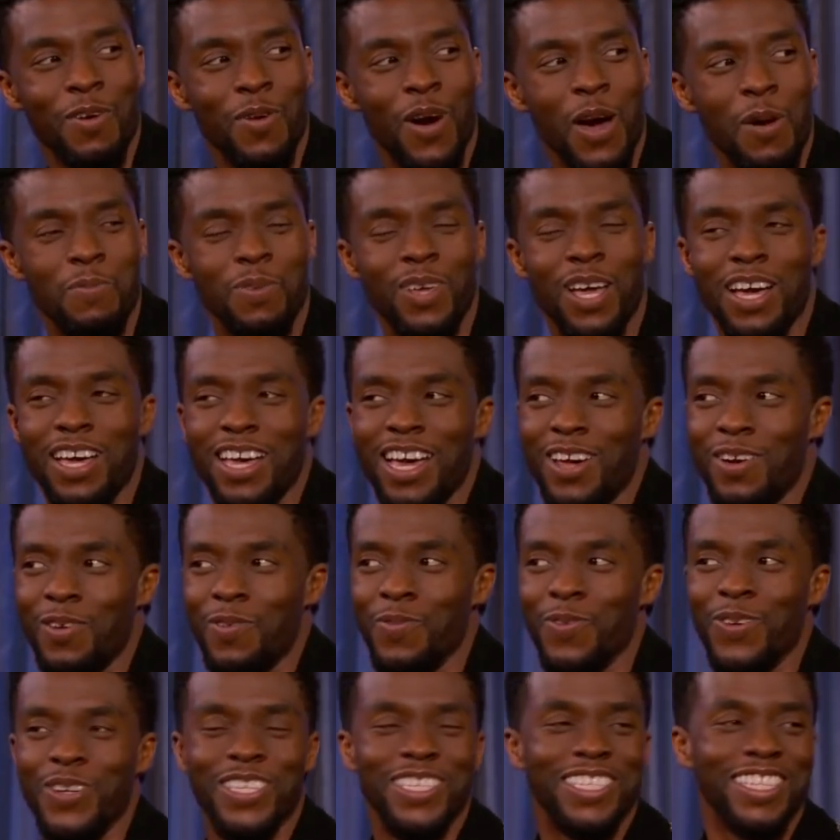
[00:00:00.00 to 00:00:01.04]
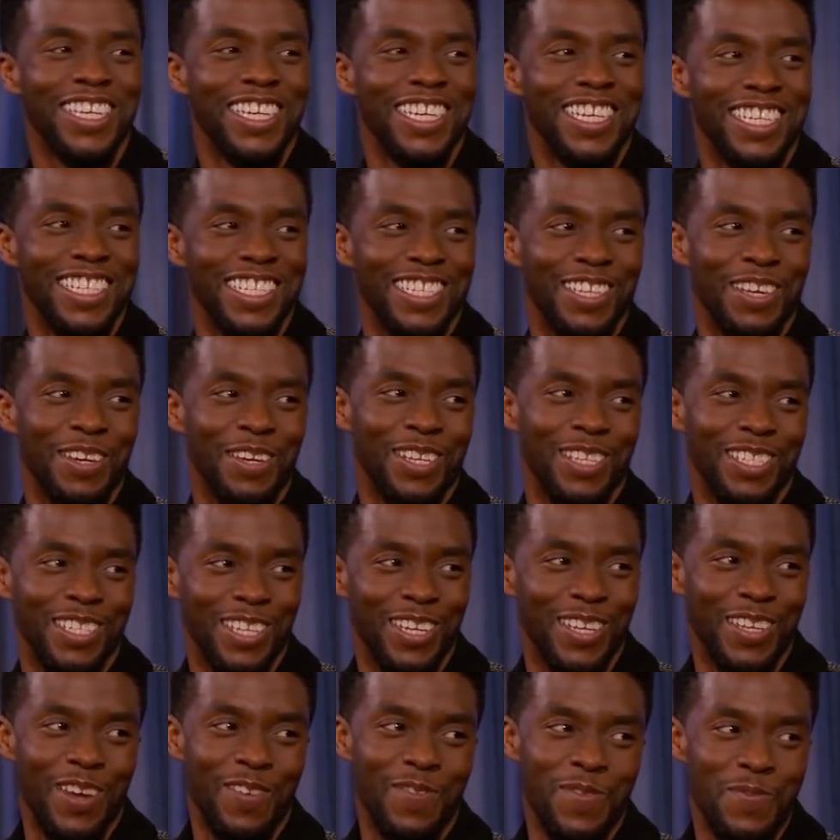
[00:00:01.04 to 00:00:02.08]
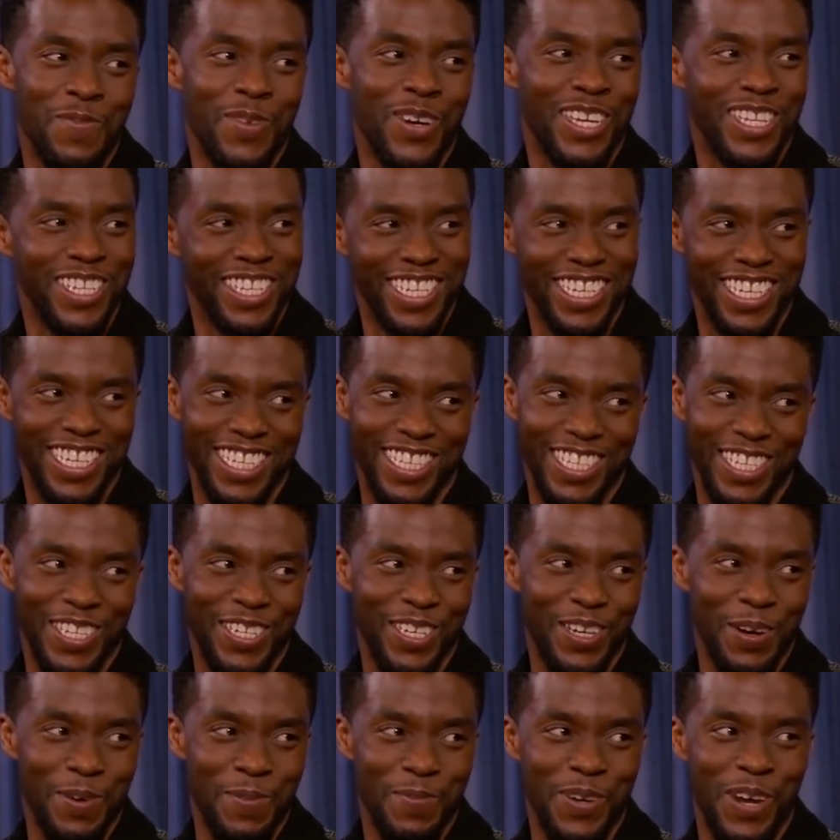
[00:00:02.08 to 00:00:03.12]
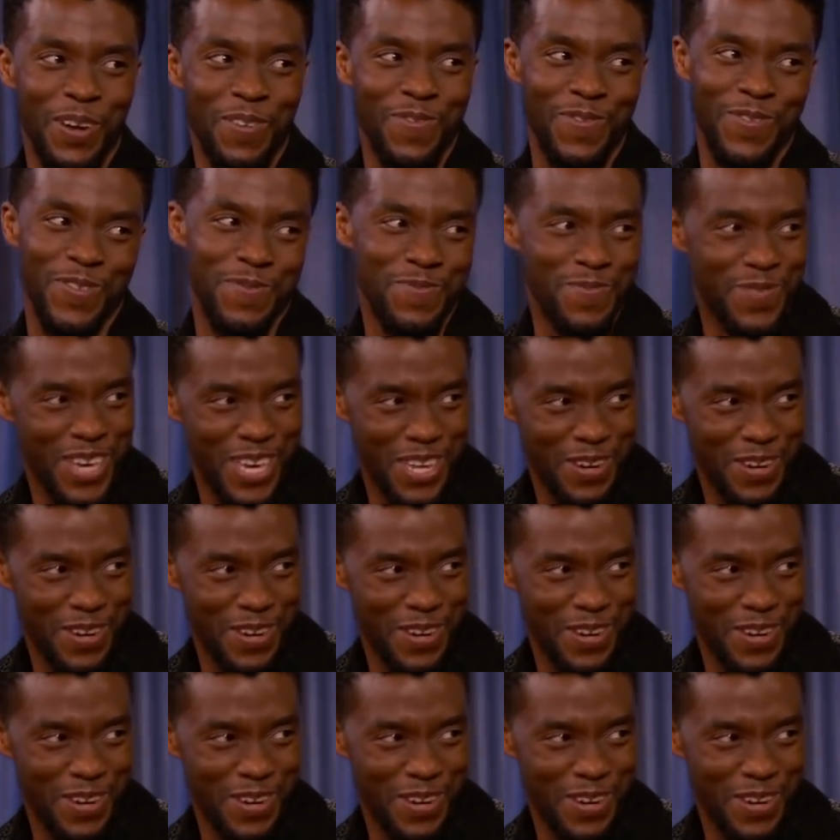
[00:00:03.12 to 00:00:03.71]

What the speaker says: right. I don't want to say because everybody didn't get to come and I feel